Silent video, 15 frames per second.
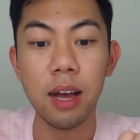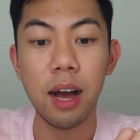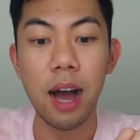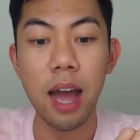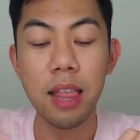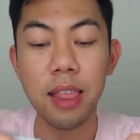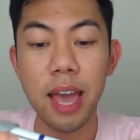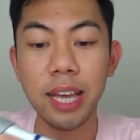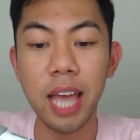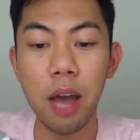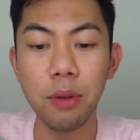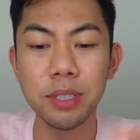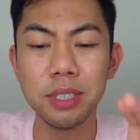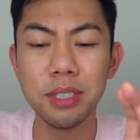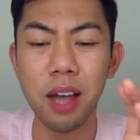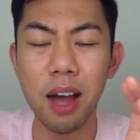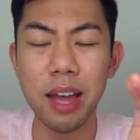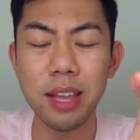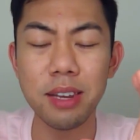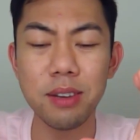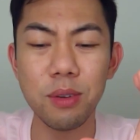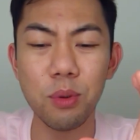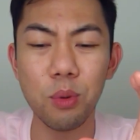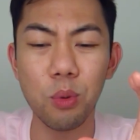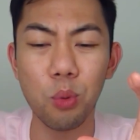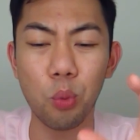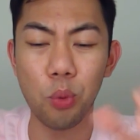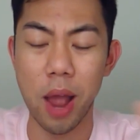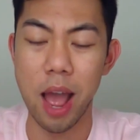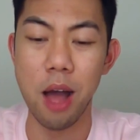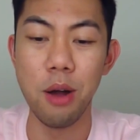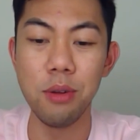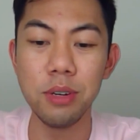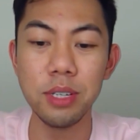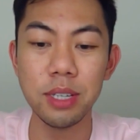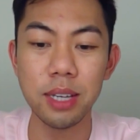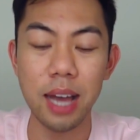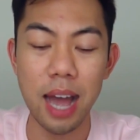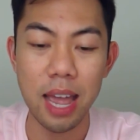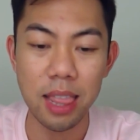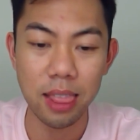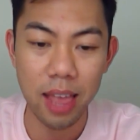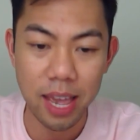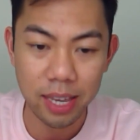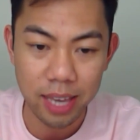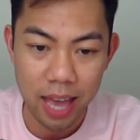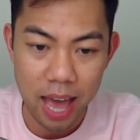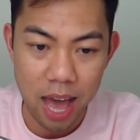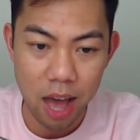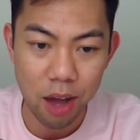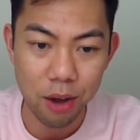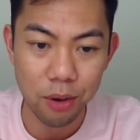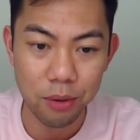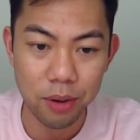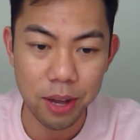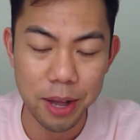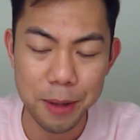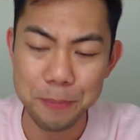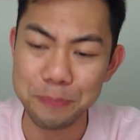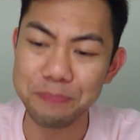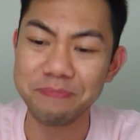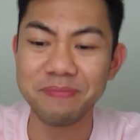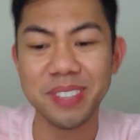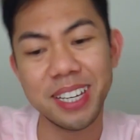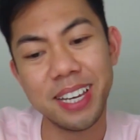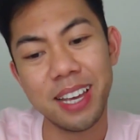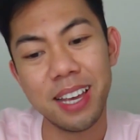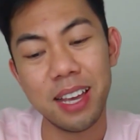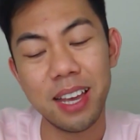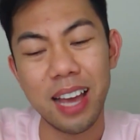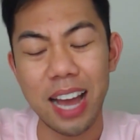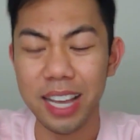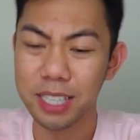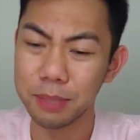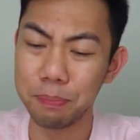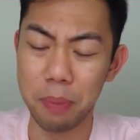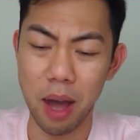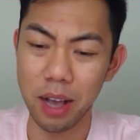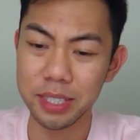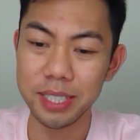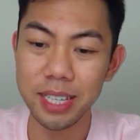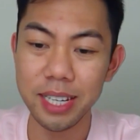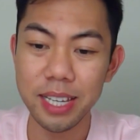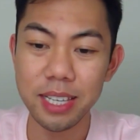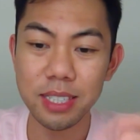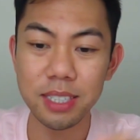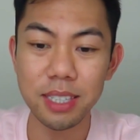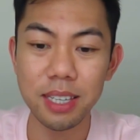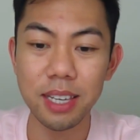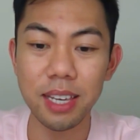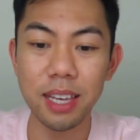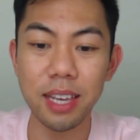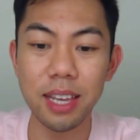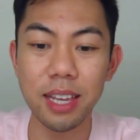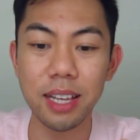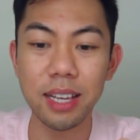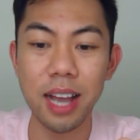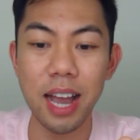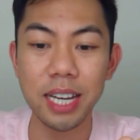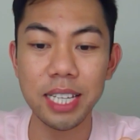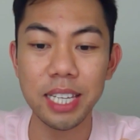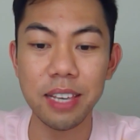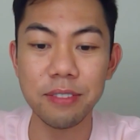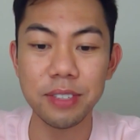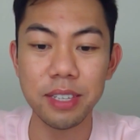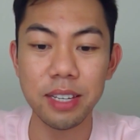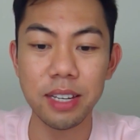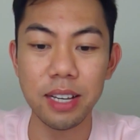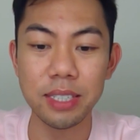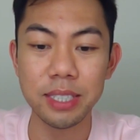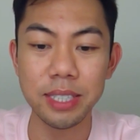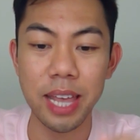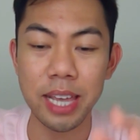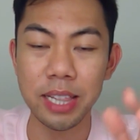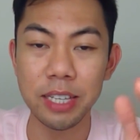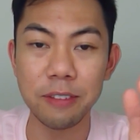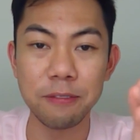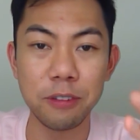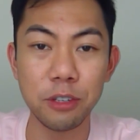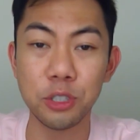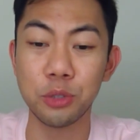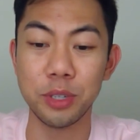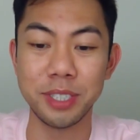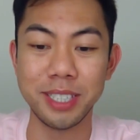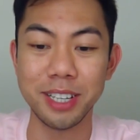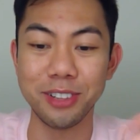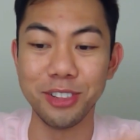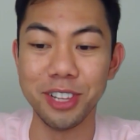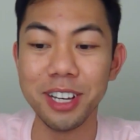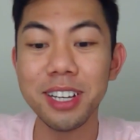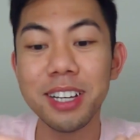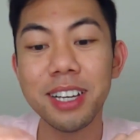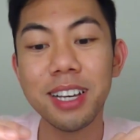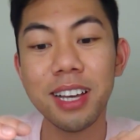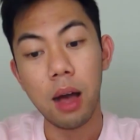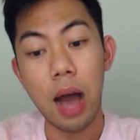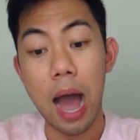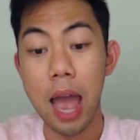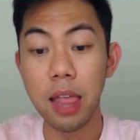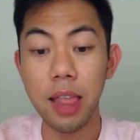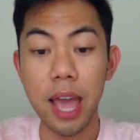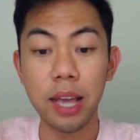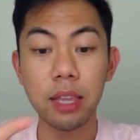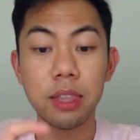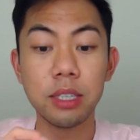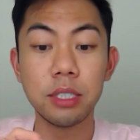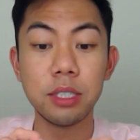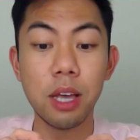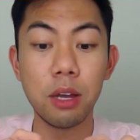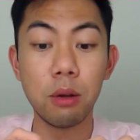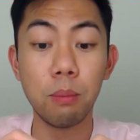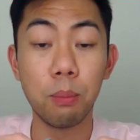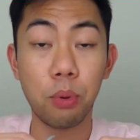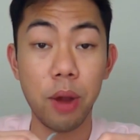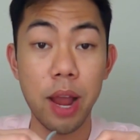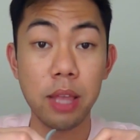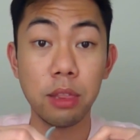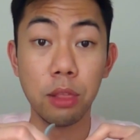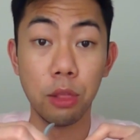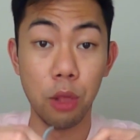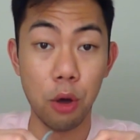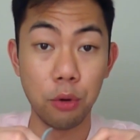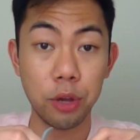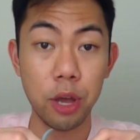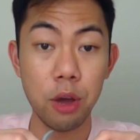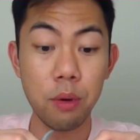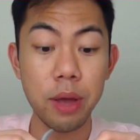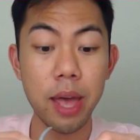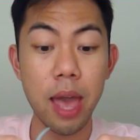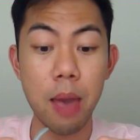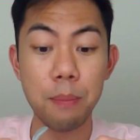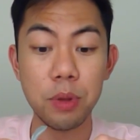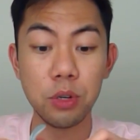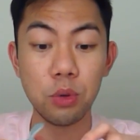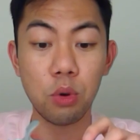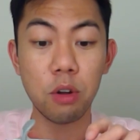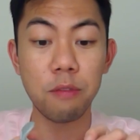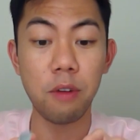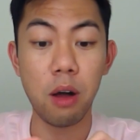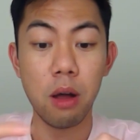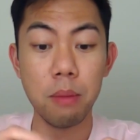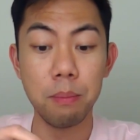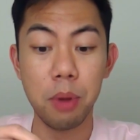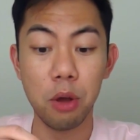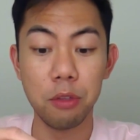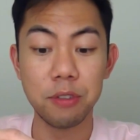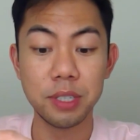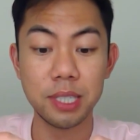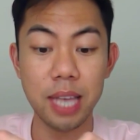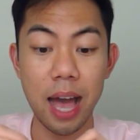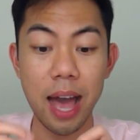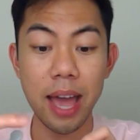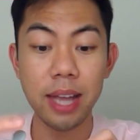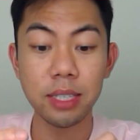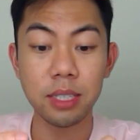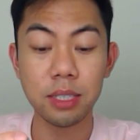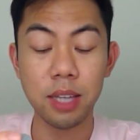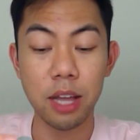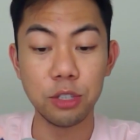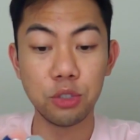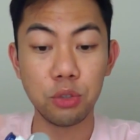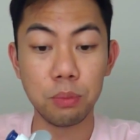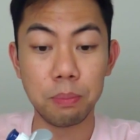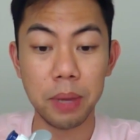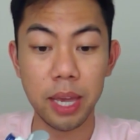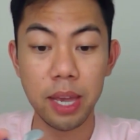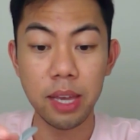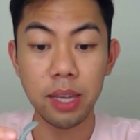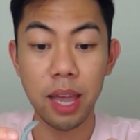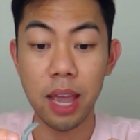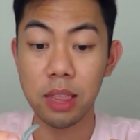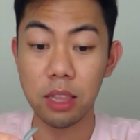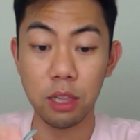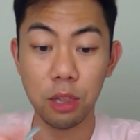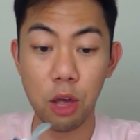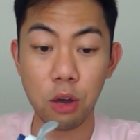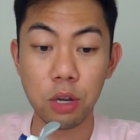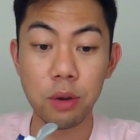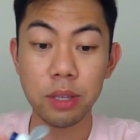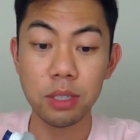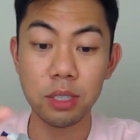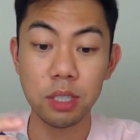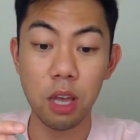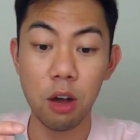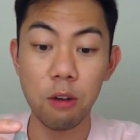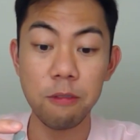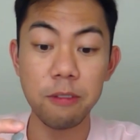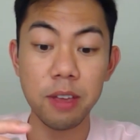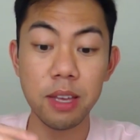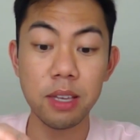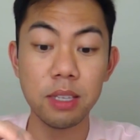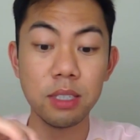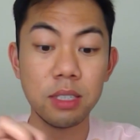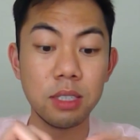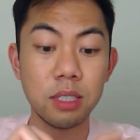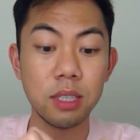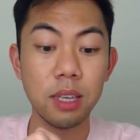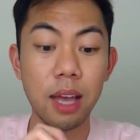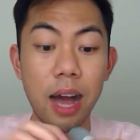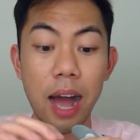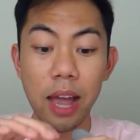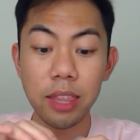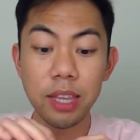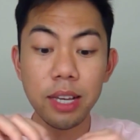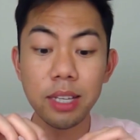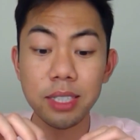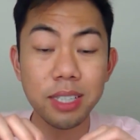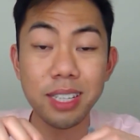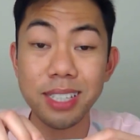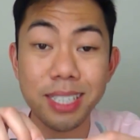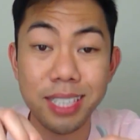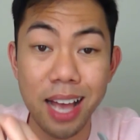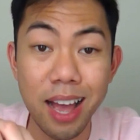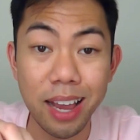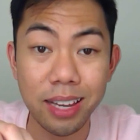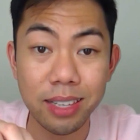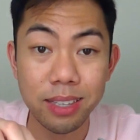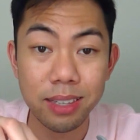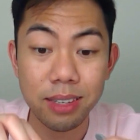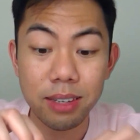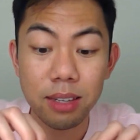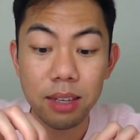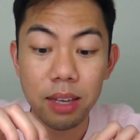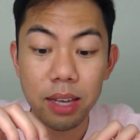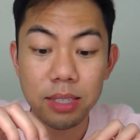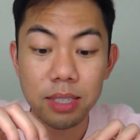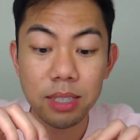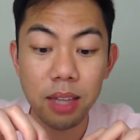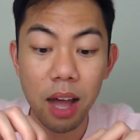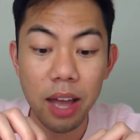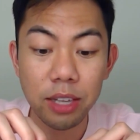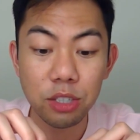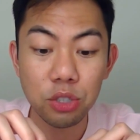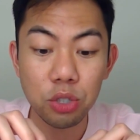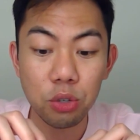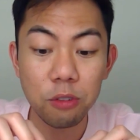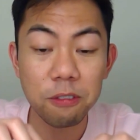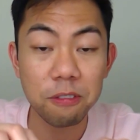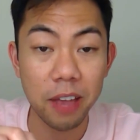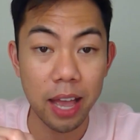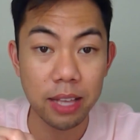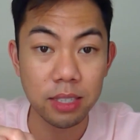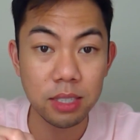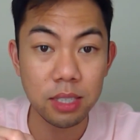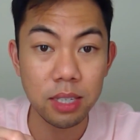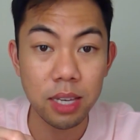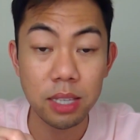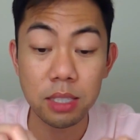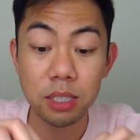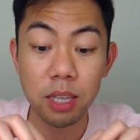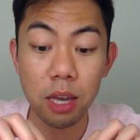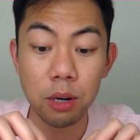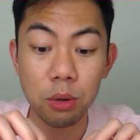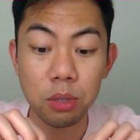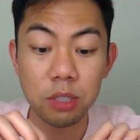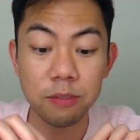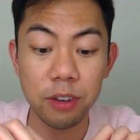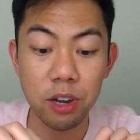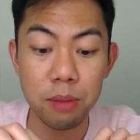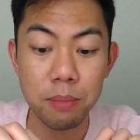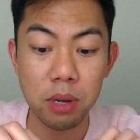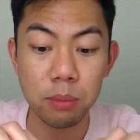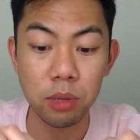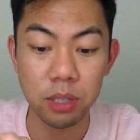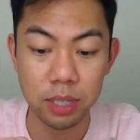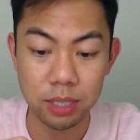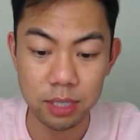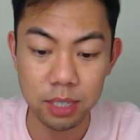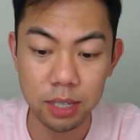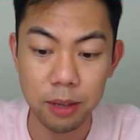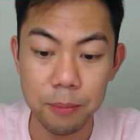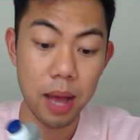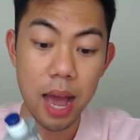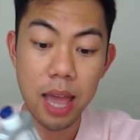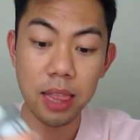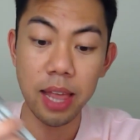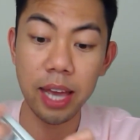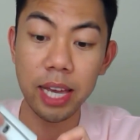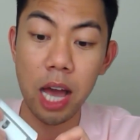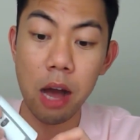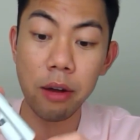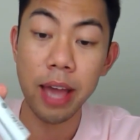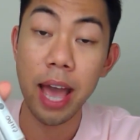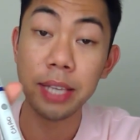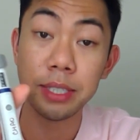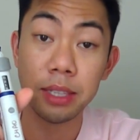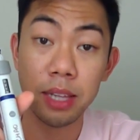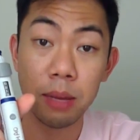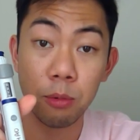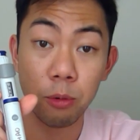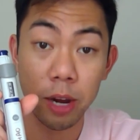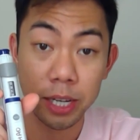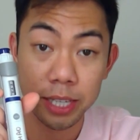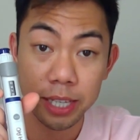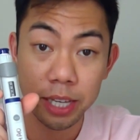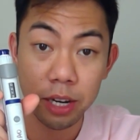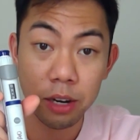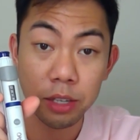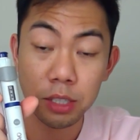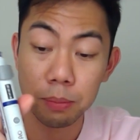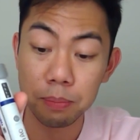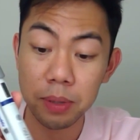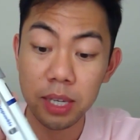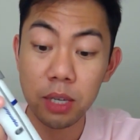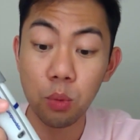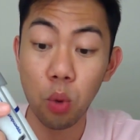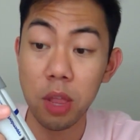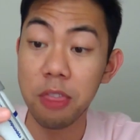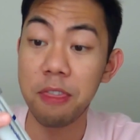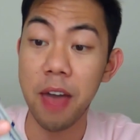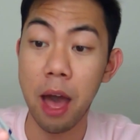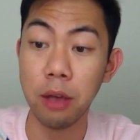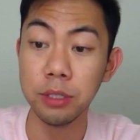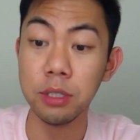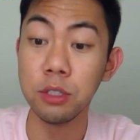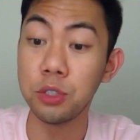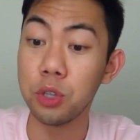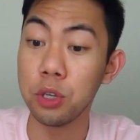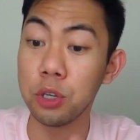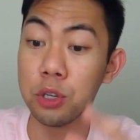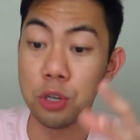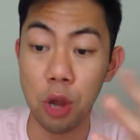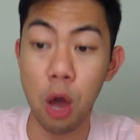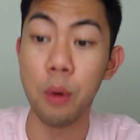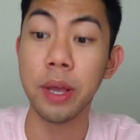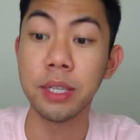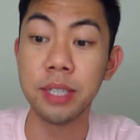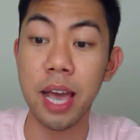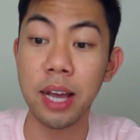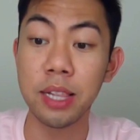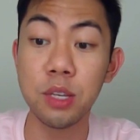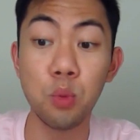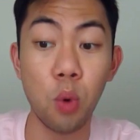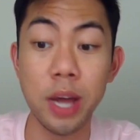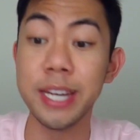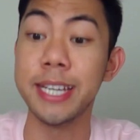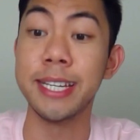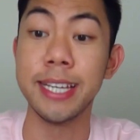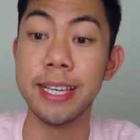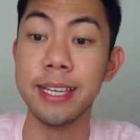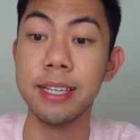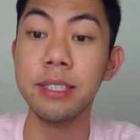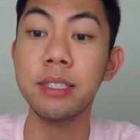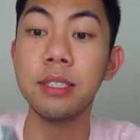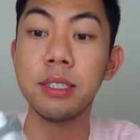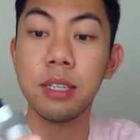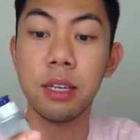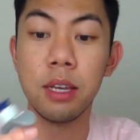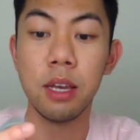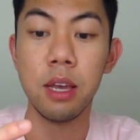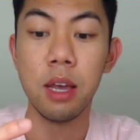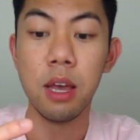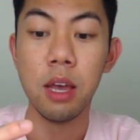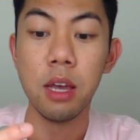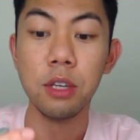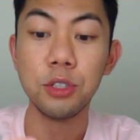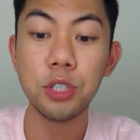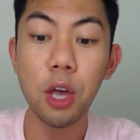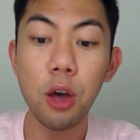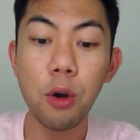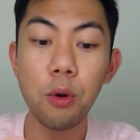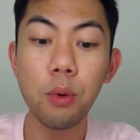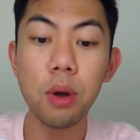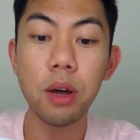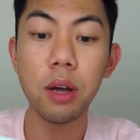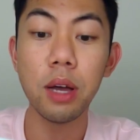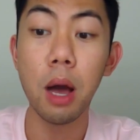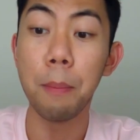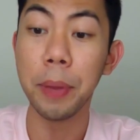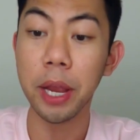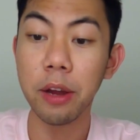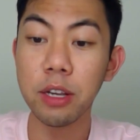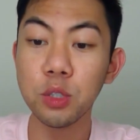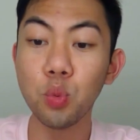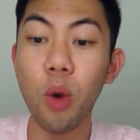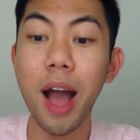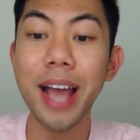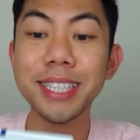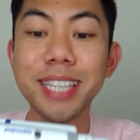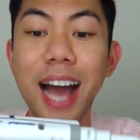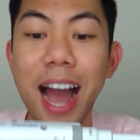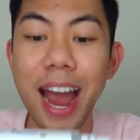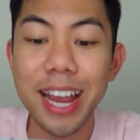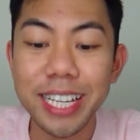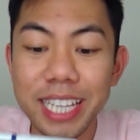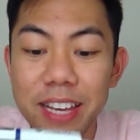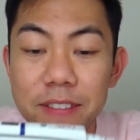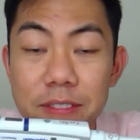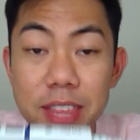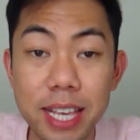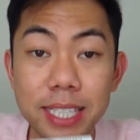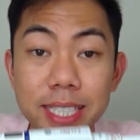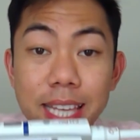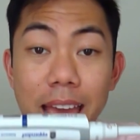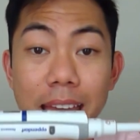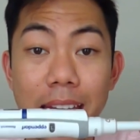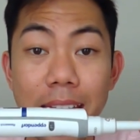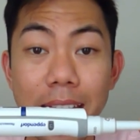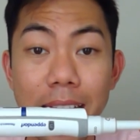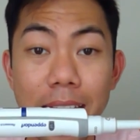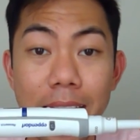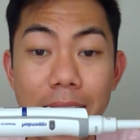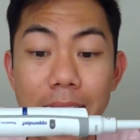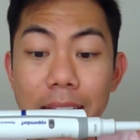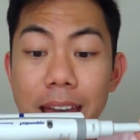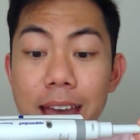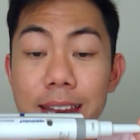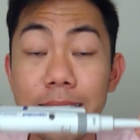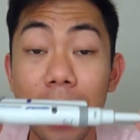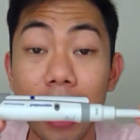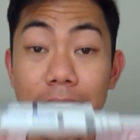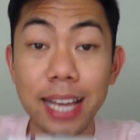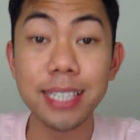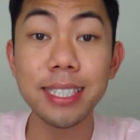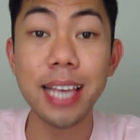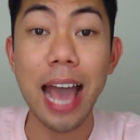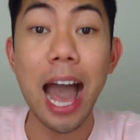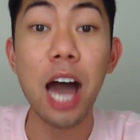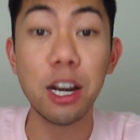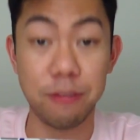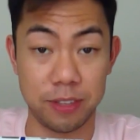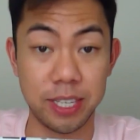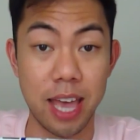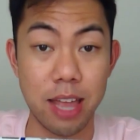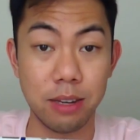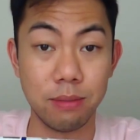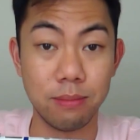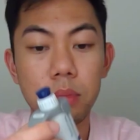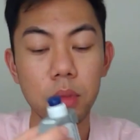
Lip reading: I like how it's not round. I like how I guess boxy it is. It kind of gives it a slightly futuristic look. I like the subtle brand logo, Eppendorf, on both sides. It's not too big, and the logo itself is, I think it's a good design. It's not too fancy, it's subtle, it's very minimalistic. I like how it has a label right here. It's a P1000, so you know exactly what it is. So appearance-wise, I'd give this an 8 out of 10.